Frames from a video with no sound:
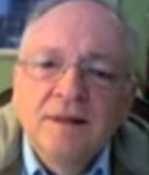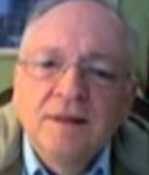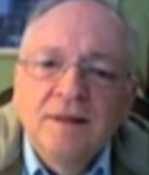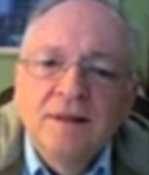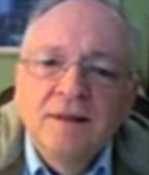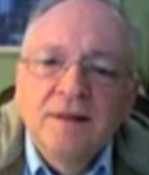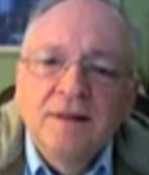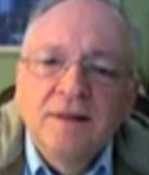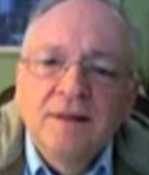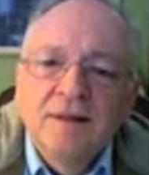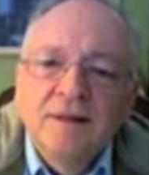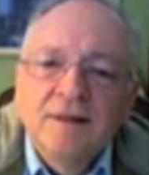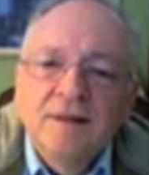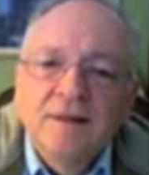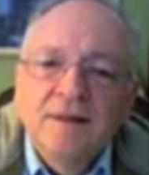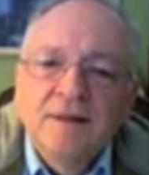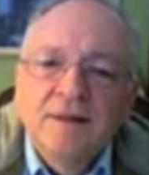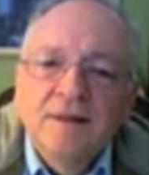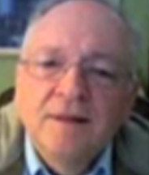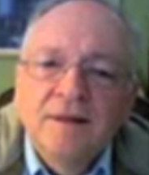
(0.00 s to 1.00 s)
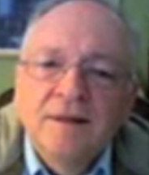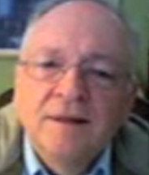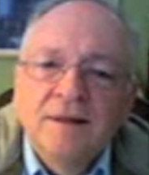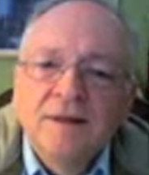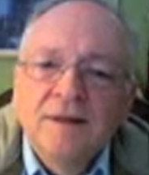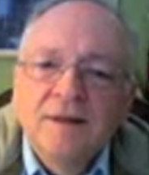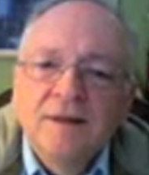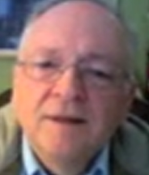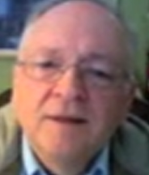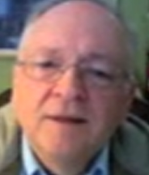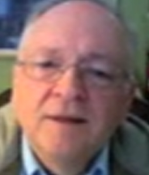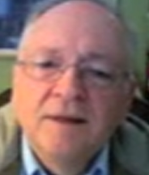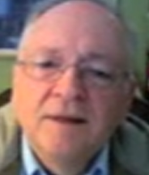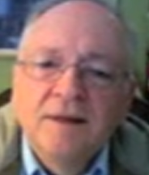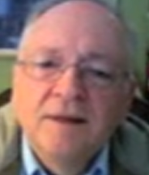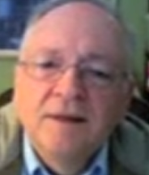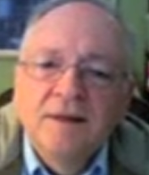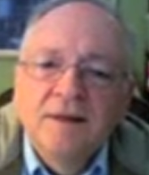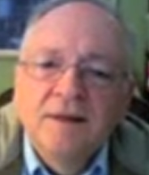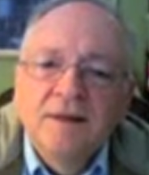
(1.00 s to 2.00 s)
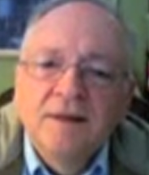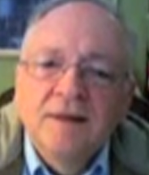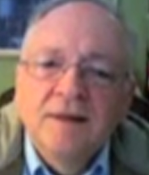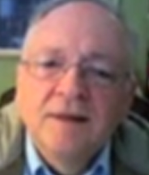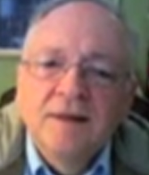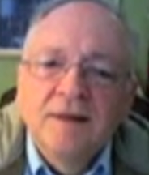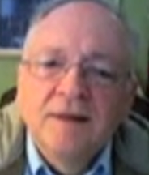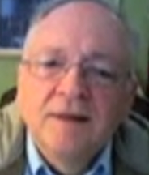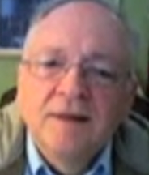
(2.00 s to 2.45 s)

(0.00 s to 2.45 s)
No words are spoken by the person on screen.